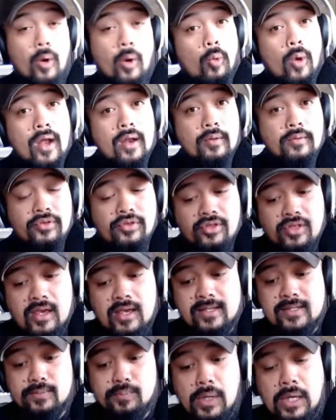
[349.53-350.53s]
But what
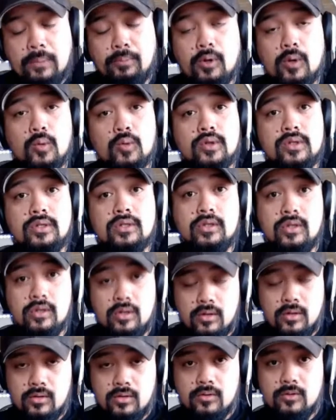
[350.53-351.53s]
these people would
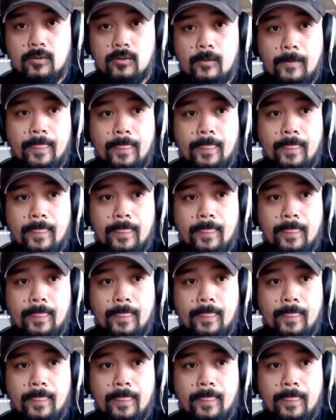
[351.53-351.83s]
do